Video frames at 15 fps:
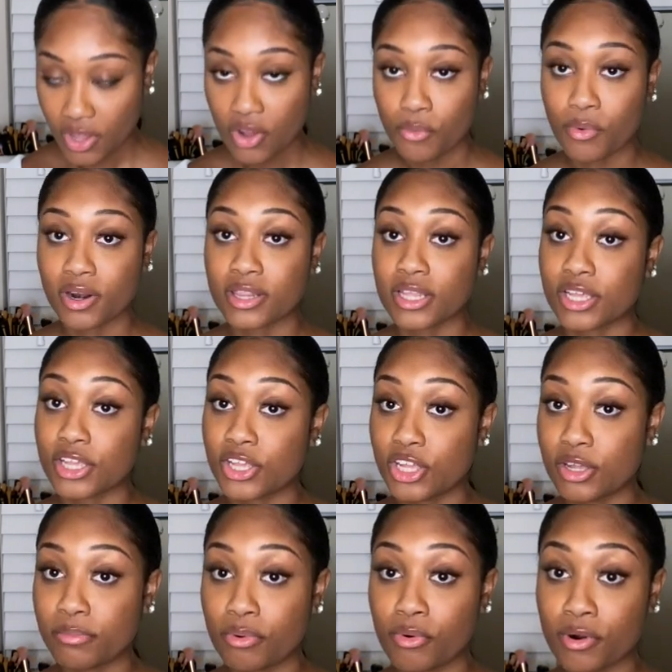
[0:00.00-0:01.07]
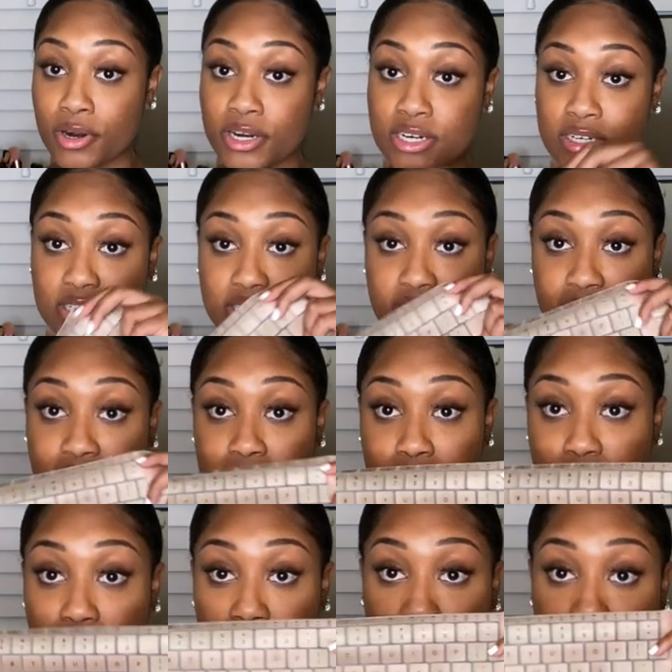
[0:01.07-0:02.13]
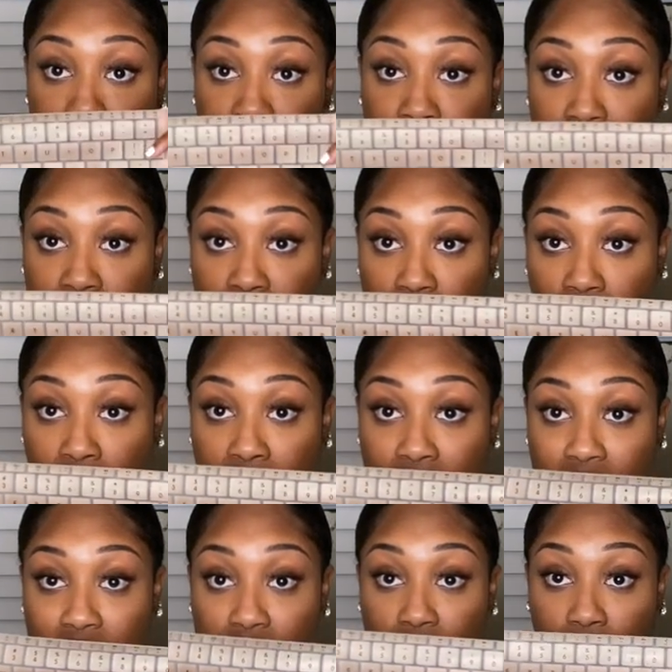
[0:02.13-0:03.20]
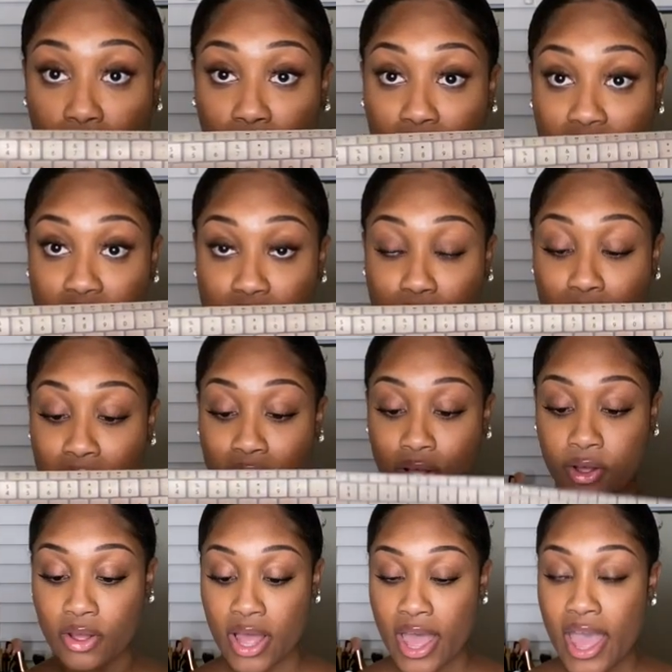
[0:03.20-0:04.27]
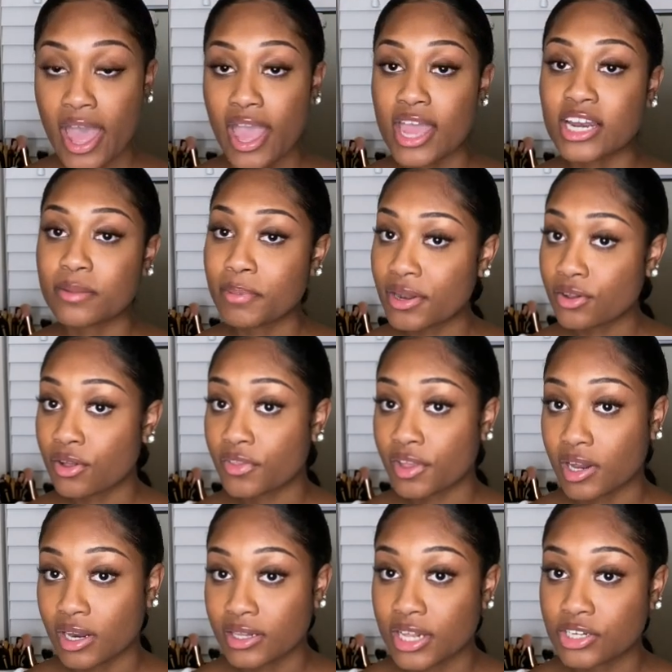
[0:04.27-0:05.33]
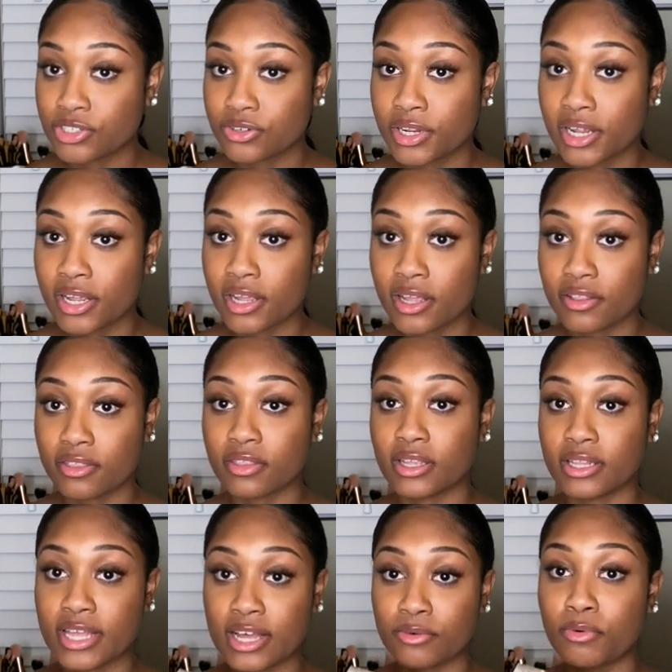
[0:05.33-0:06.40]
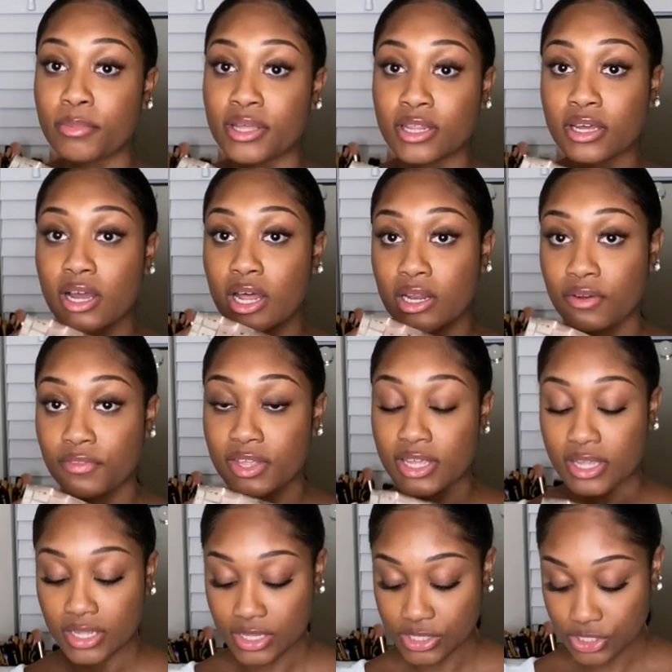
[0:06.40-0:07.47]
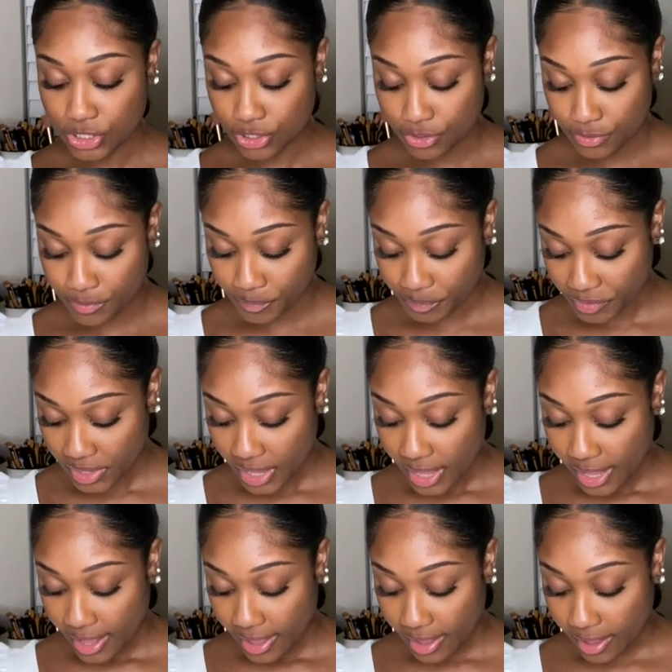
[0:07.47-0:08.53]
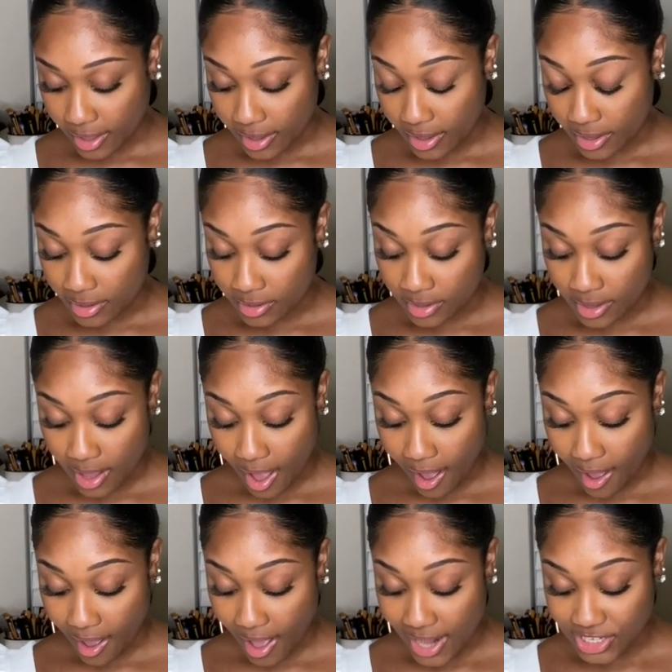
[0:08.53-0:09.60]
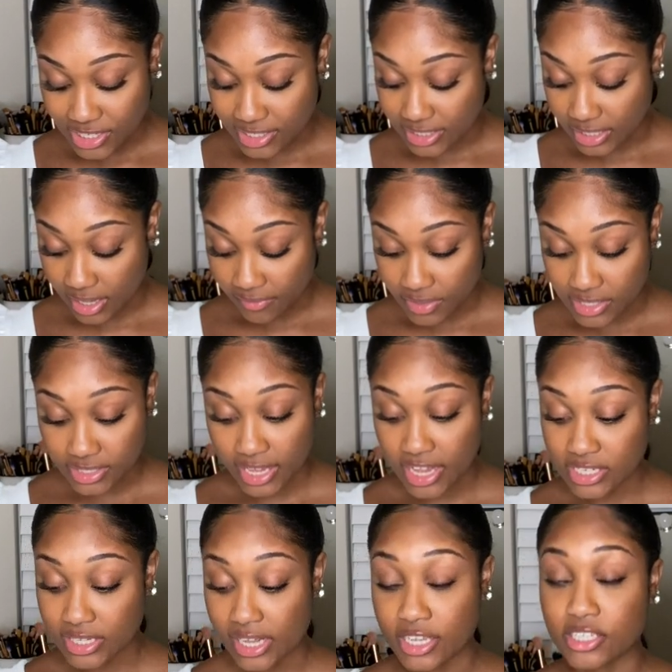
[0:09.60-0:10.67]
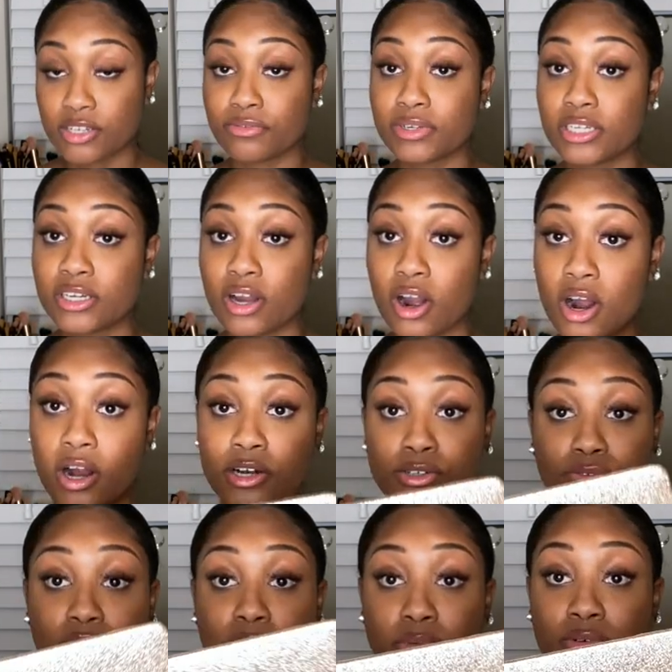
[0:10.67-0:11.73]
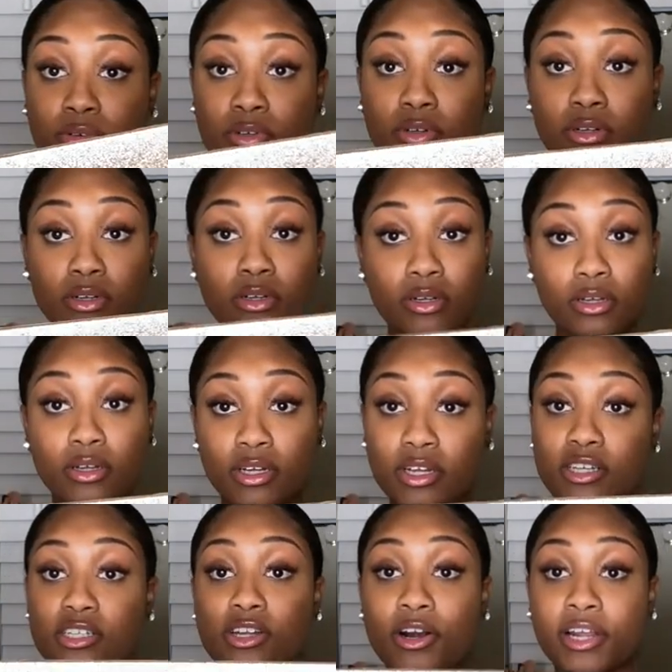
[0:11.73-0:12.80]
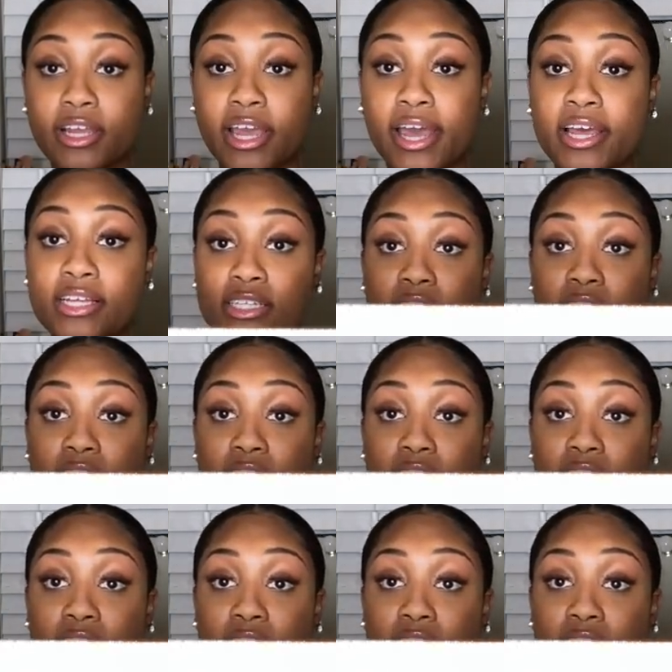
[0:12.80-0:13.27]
one of the keyboard slips or covers on it that's gold as well. And depending on the color that you get, the, that will be the color of the keys too and i just love this case like it's a really hard durable 30Ks